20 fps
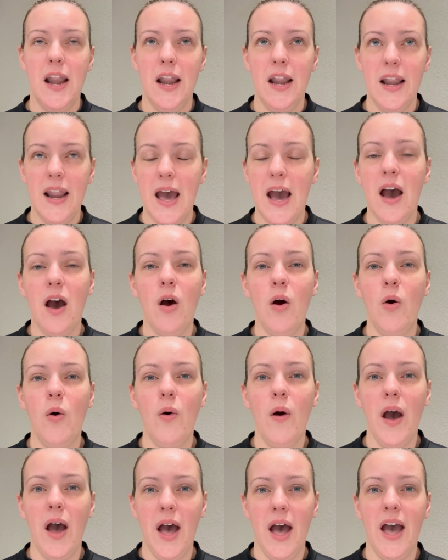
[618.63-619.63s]

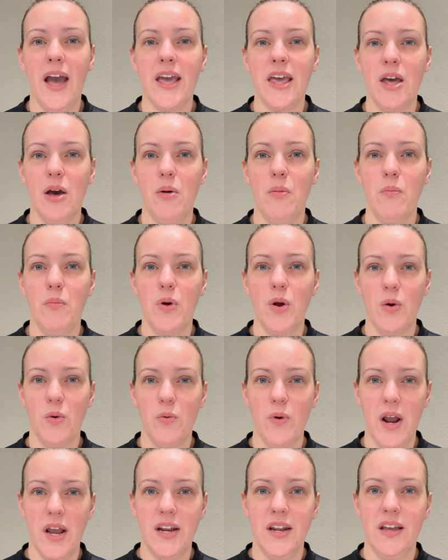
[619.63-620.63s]
Now I am
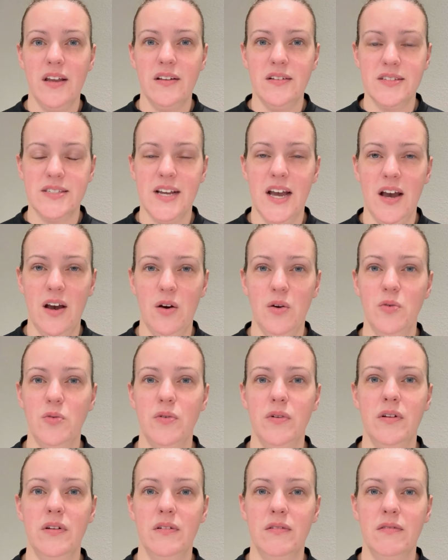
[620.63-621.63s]
writing down,